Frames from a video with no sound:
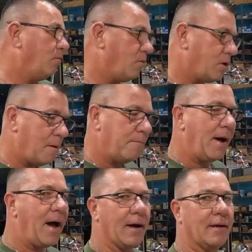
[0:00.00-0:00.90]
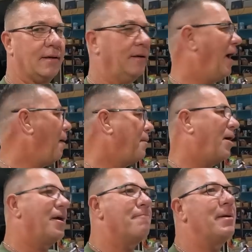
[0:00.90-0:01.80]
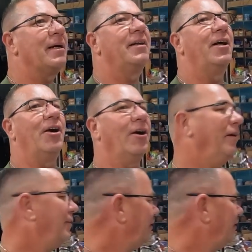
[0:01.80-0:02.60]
we'll come back. I'll buy you a big dinner